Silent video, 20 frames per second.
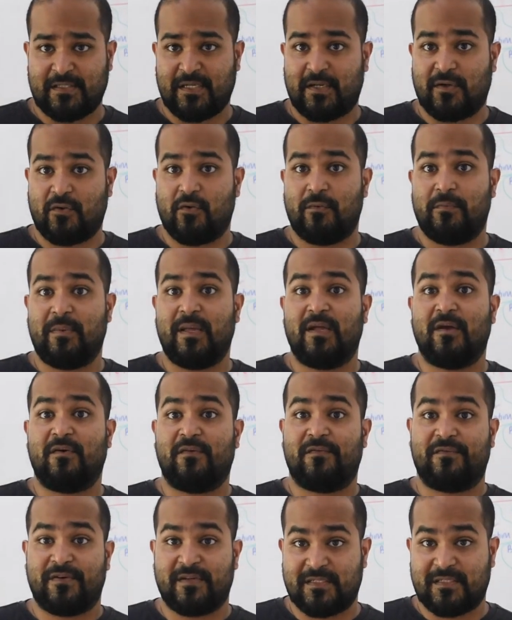It could be
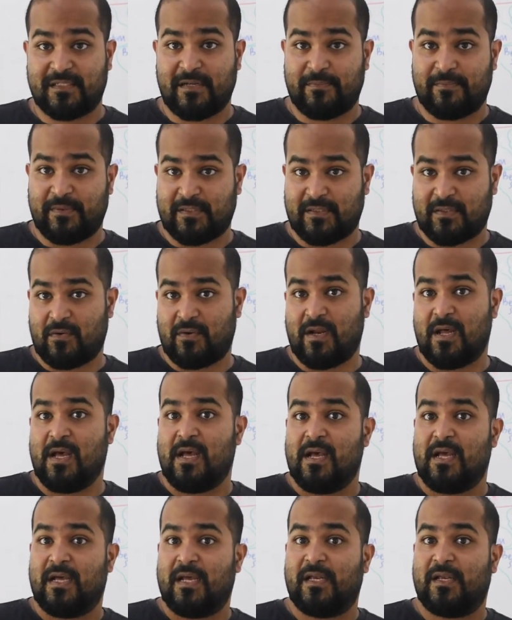your first episode,
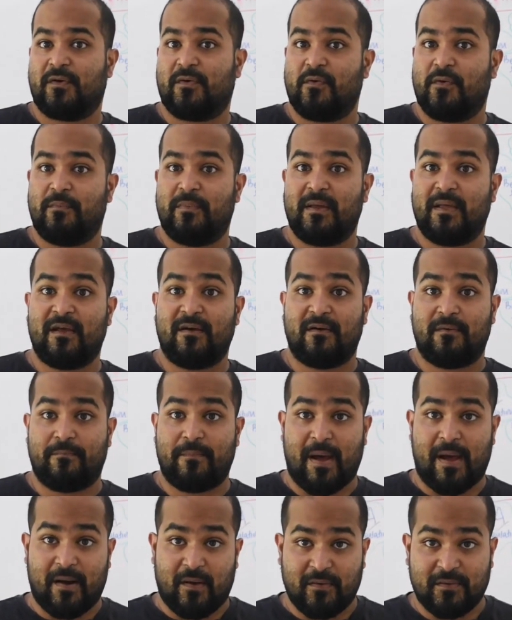it could be a
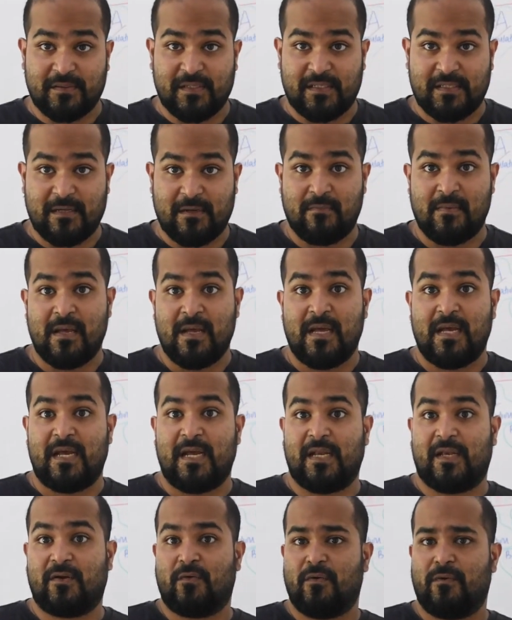paroxysm,
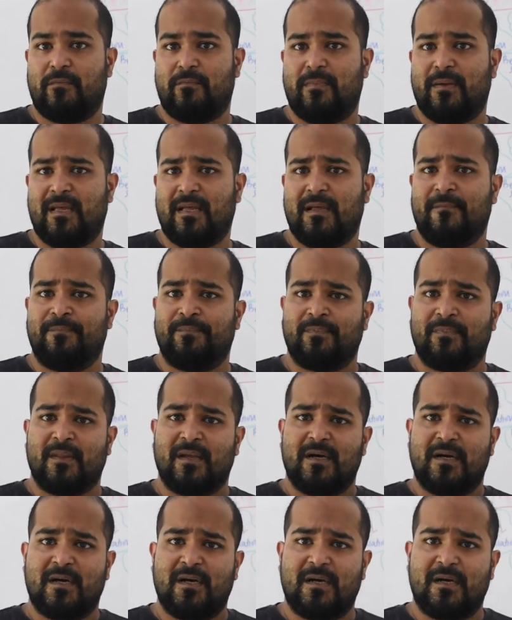it could be
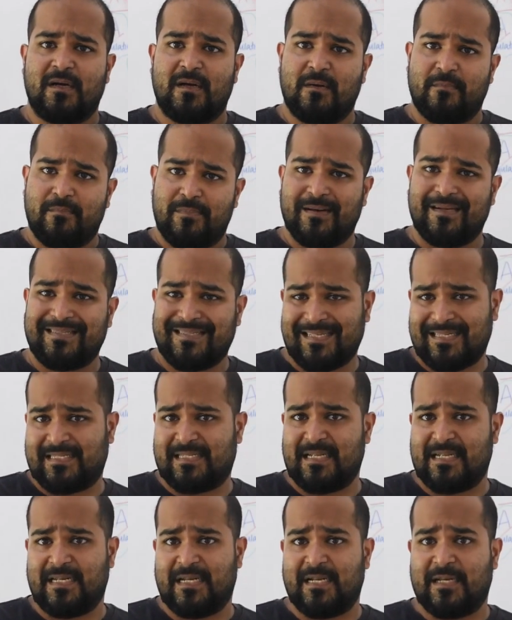
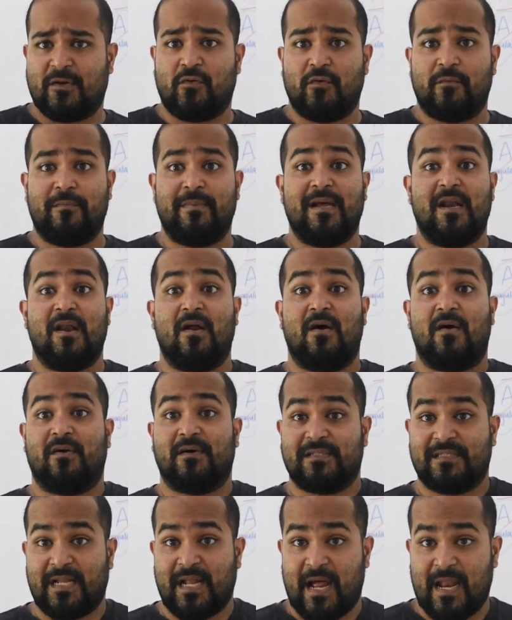persistent, it could be a
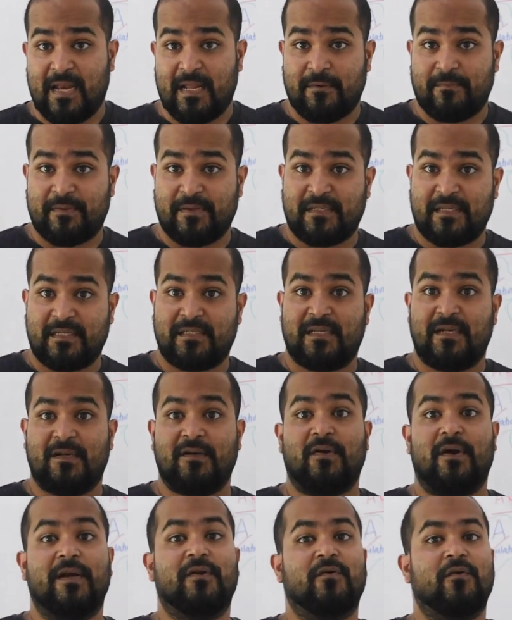long-standing
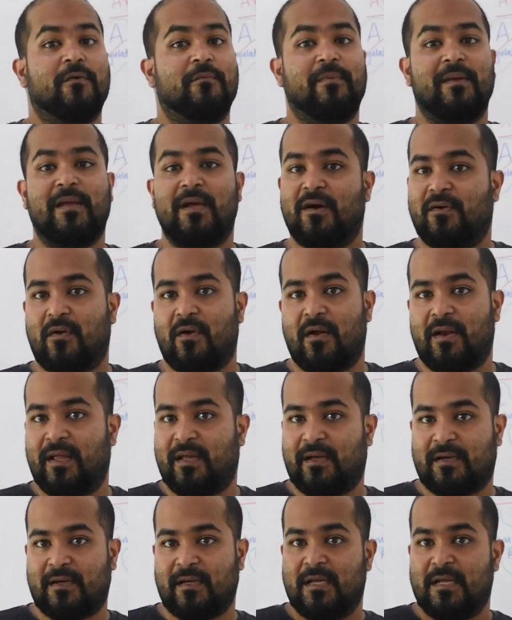persistent, or it could be a
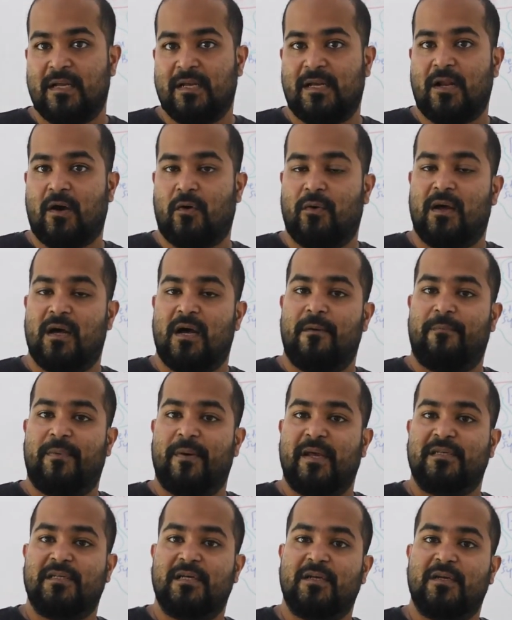chronic. Now, a
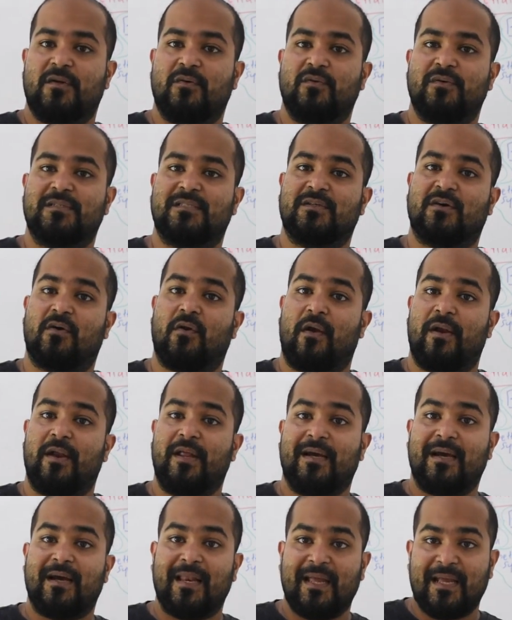patient who is
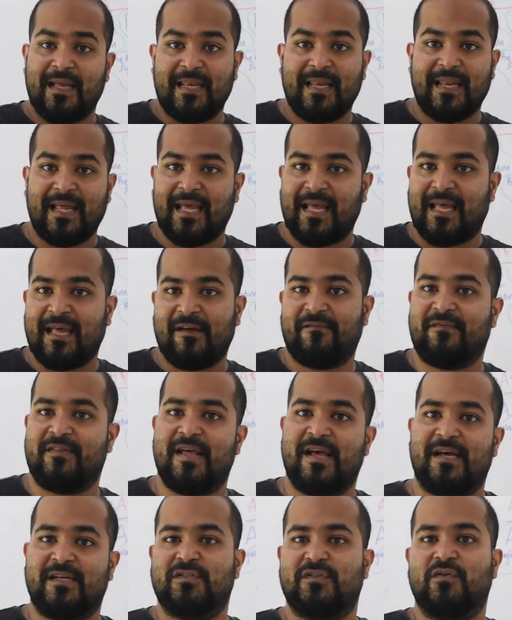chronically in AF,
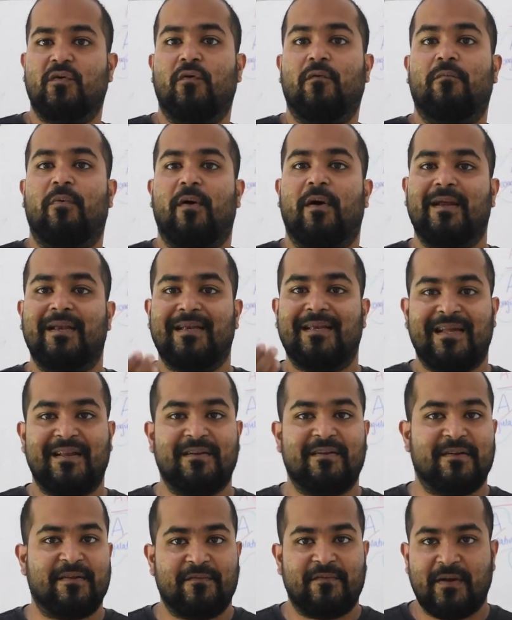there is no point
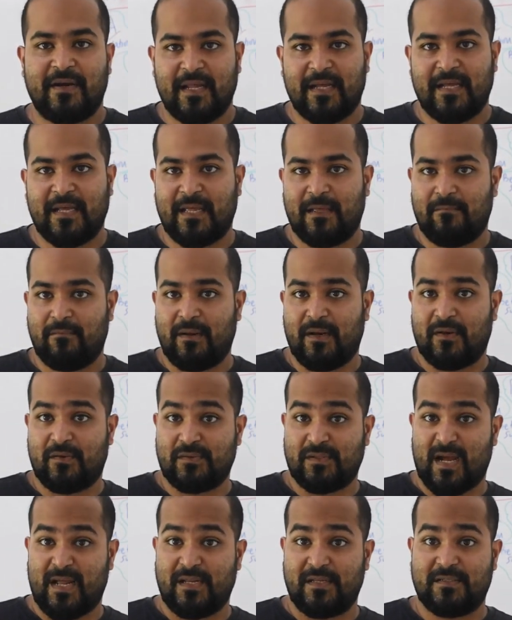in reverting him into
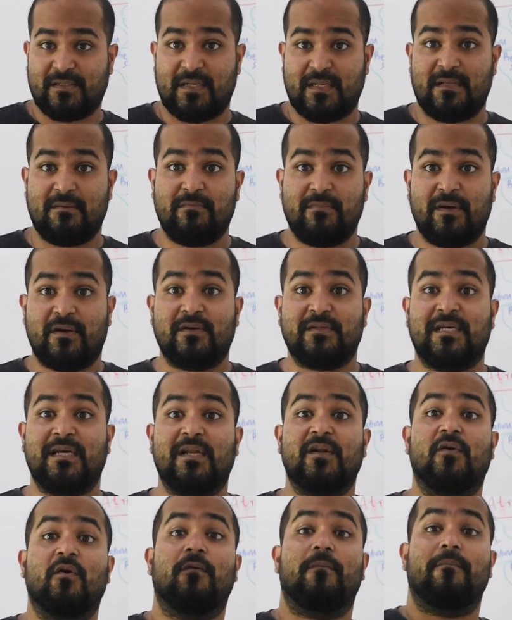sinus rhythm because he
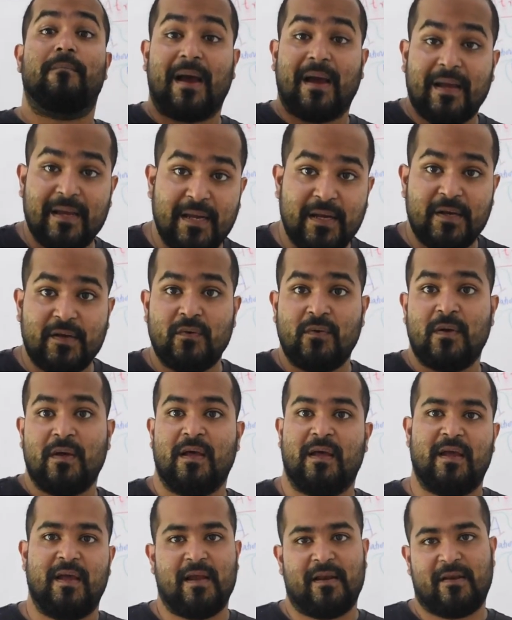will go back into
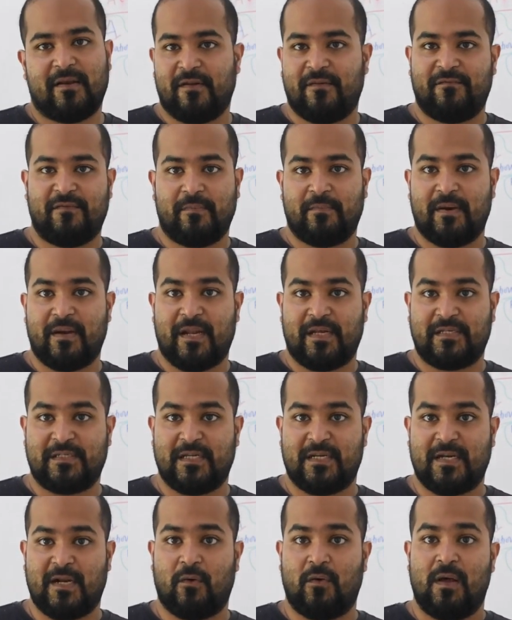atrial
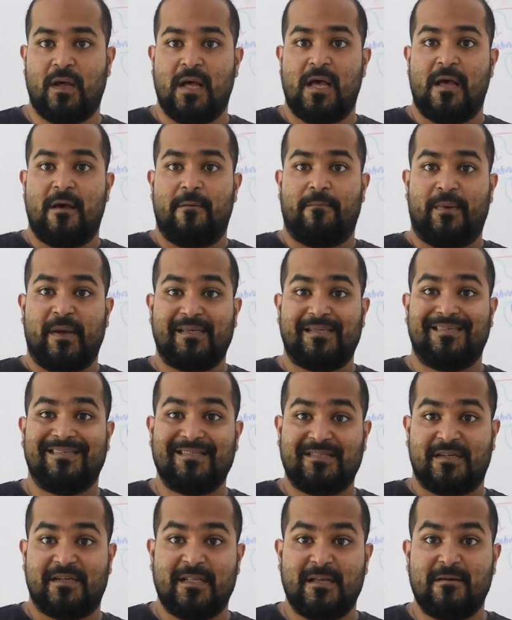fibrillation. Now,
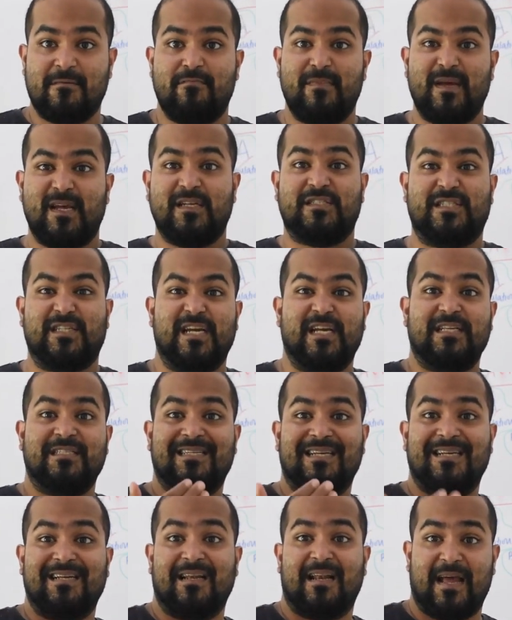patient's rhythm being
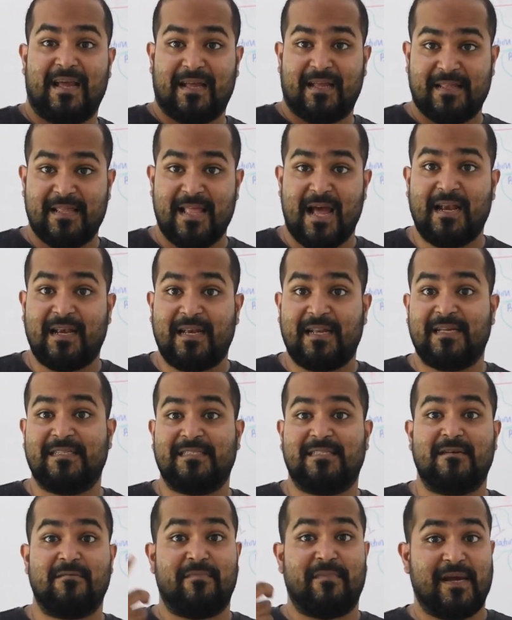changing like that
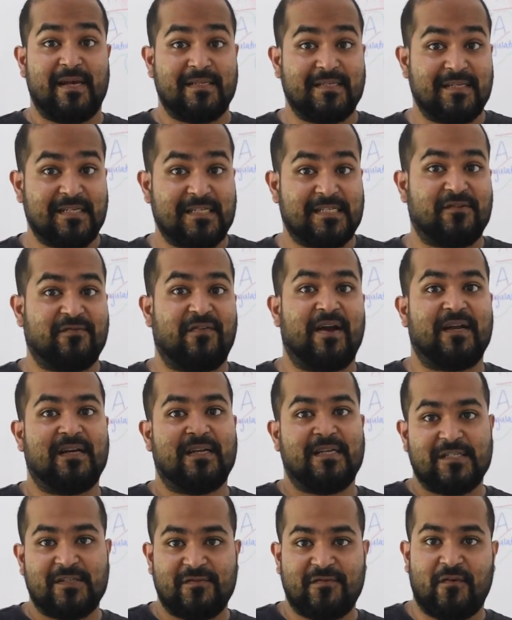is a major risk
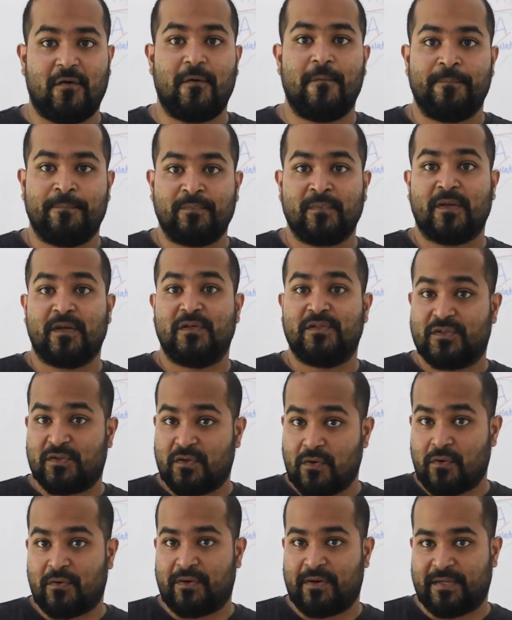factor for
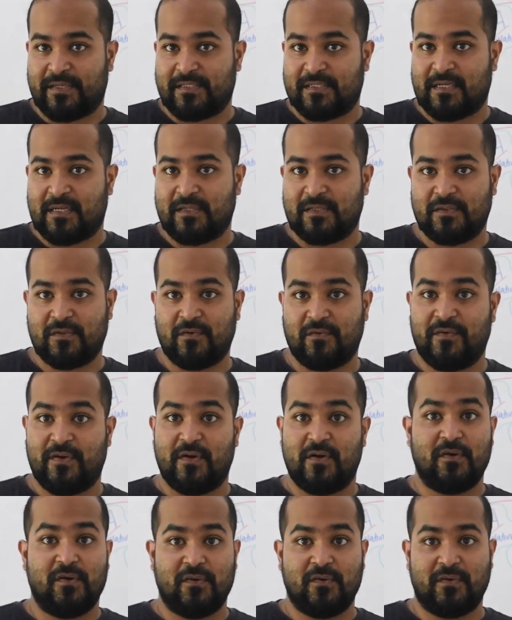stroke risk. So, we
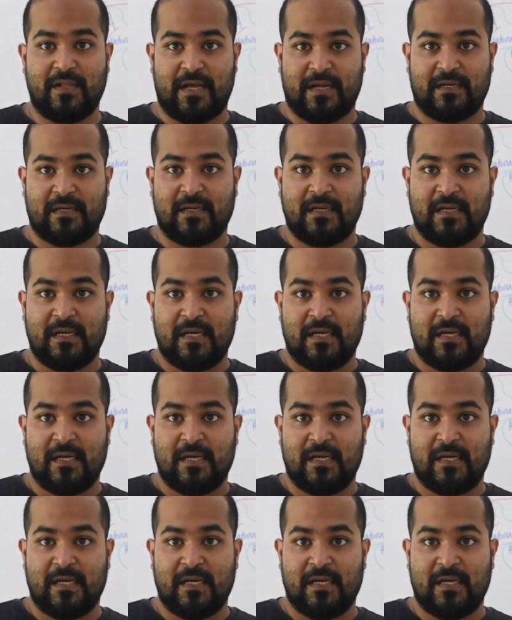don't do that.